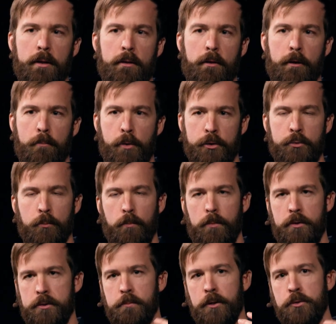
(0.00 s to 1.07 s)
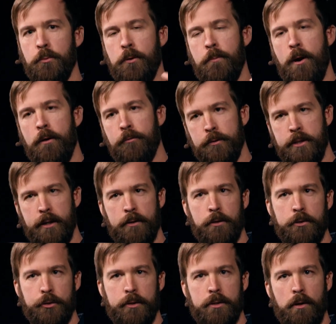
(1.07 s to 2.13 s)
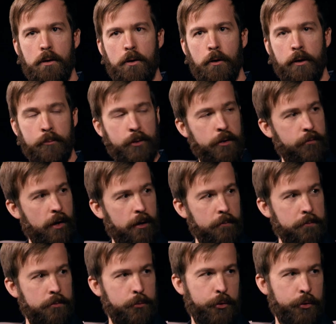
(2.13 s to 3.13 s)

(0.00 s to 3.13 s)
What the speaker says: there's much more powerful technology that's already been developed,